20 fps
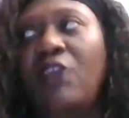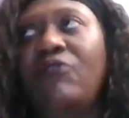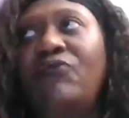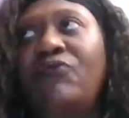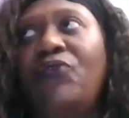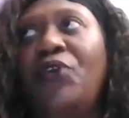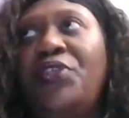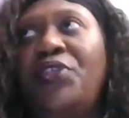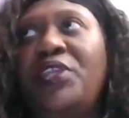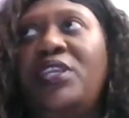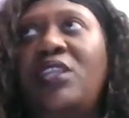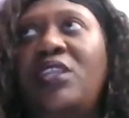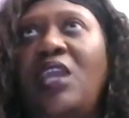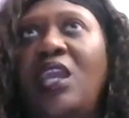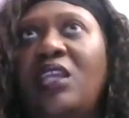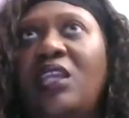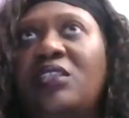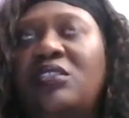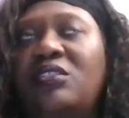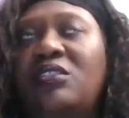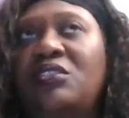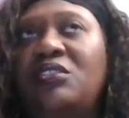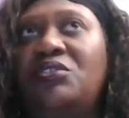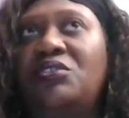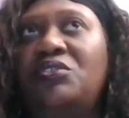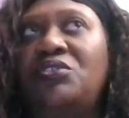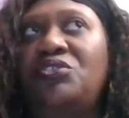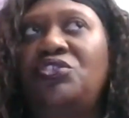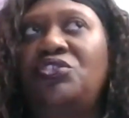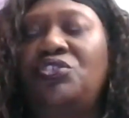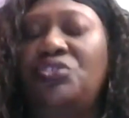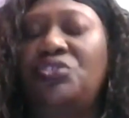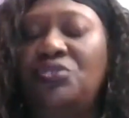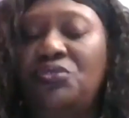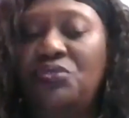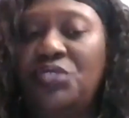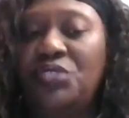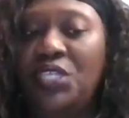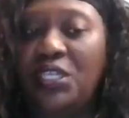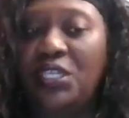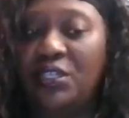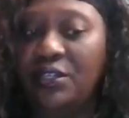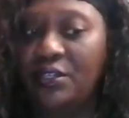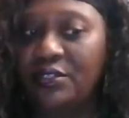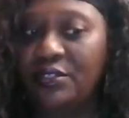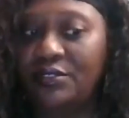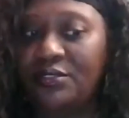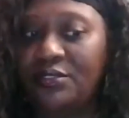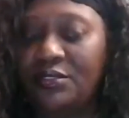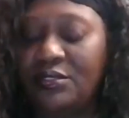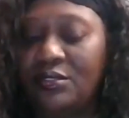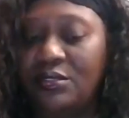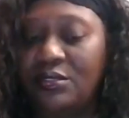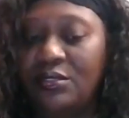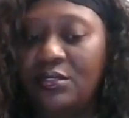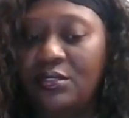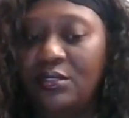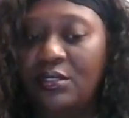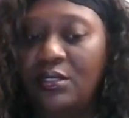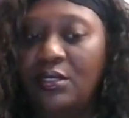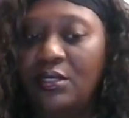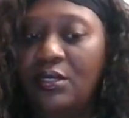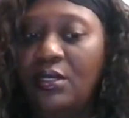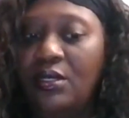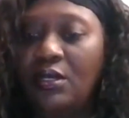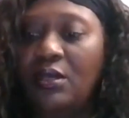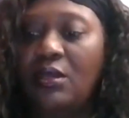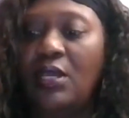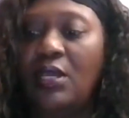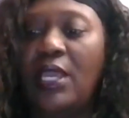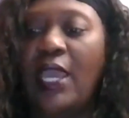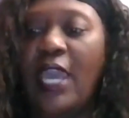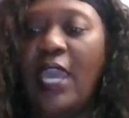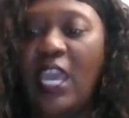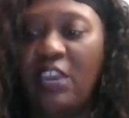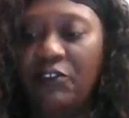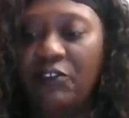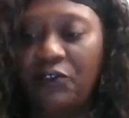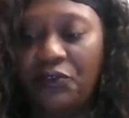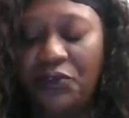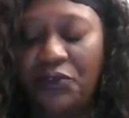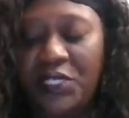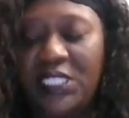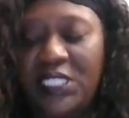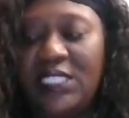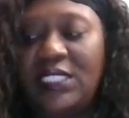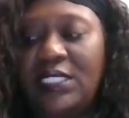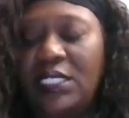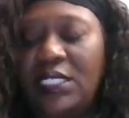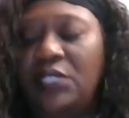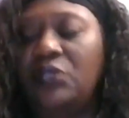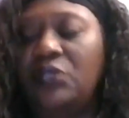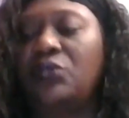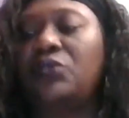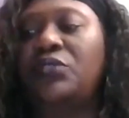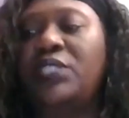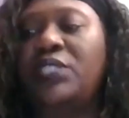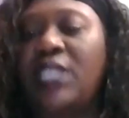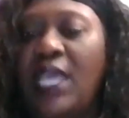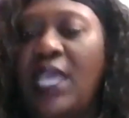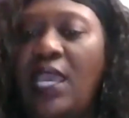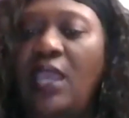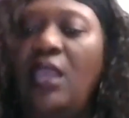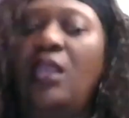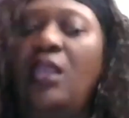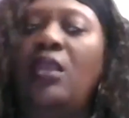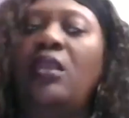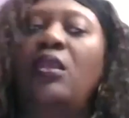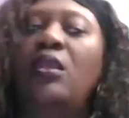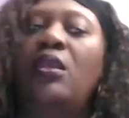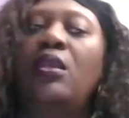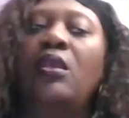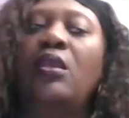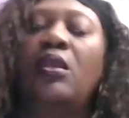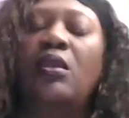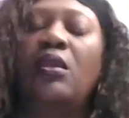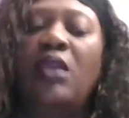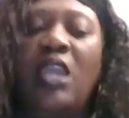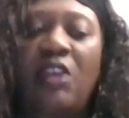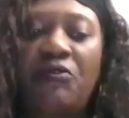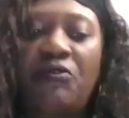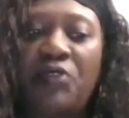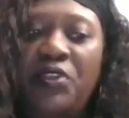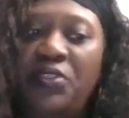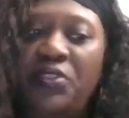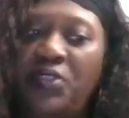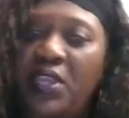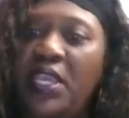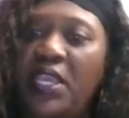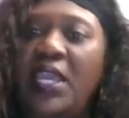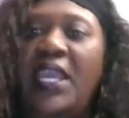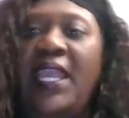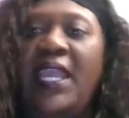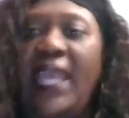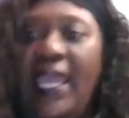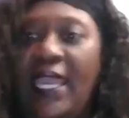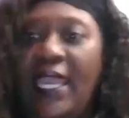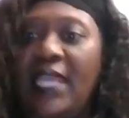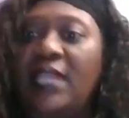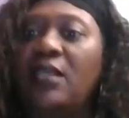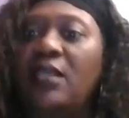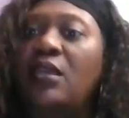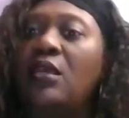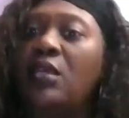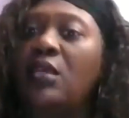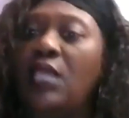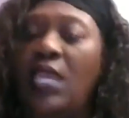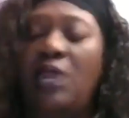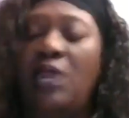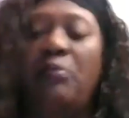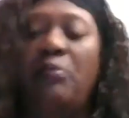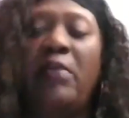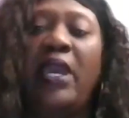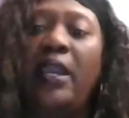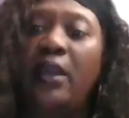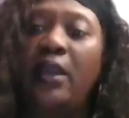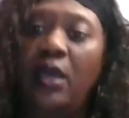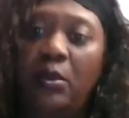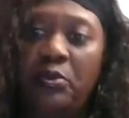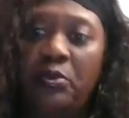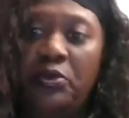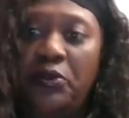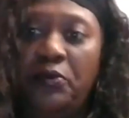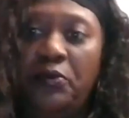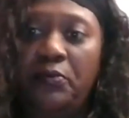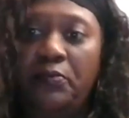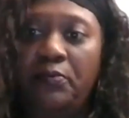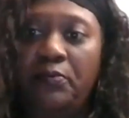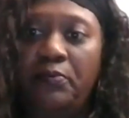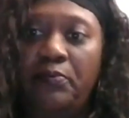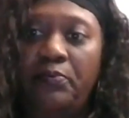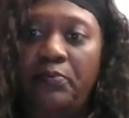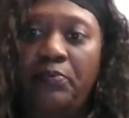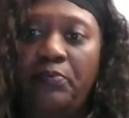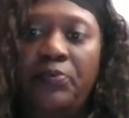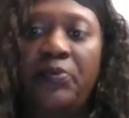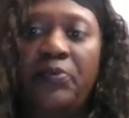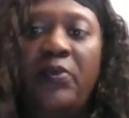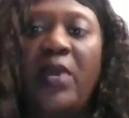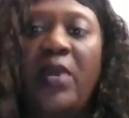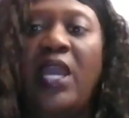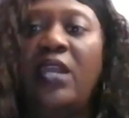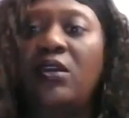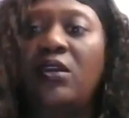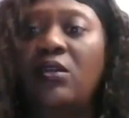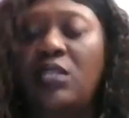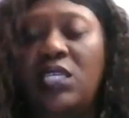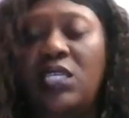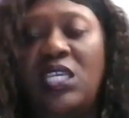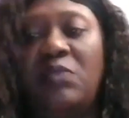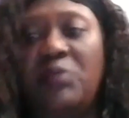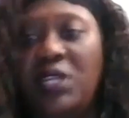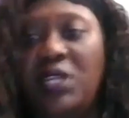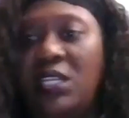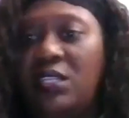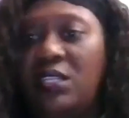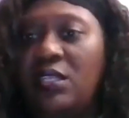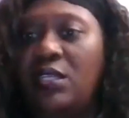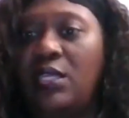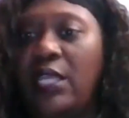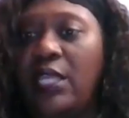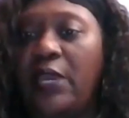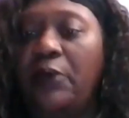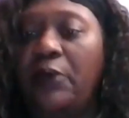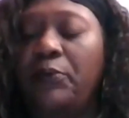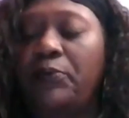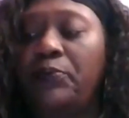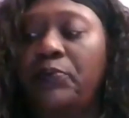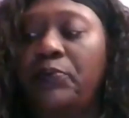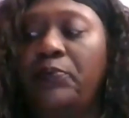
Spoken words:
For the next 2 years, every single day, everything I ate came back up. I couldn't keep anything down.